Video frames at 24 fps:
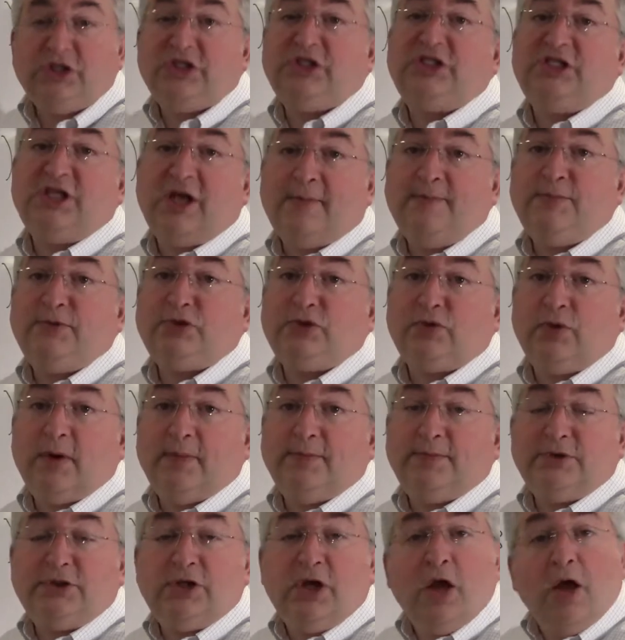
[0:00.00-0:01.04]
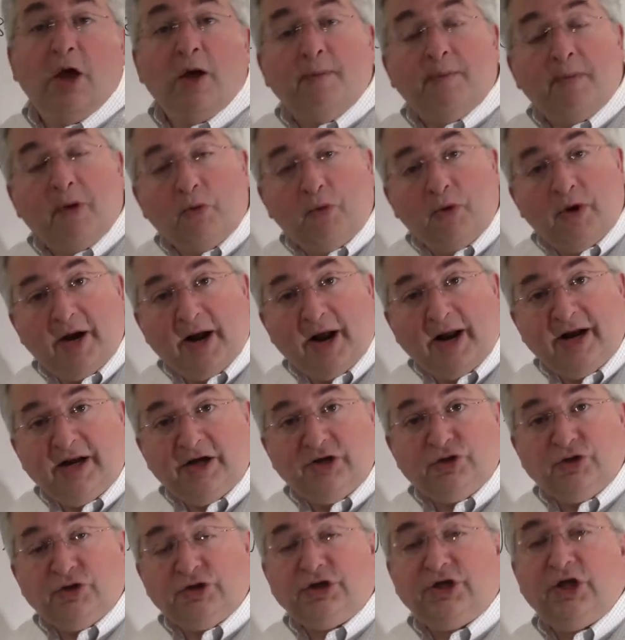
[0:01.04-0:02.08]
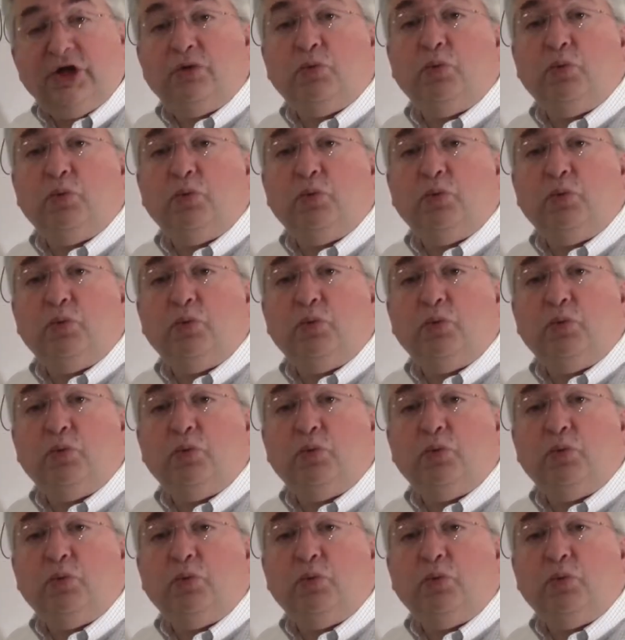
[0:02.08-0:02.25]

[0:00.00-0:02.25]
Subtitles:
subscripts. But we're not interested.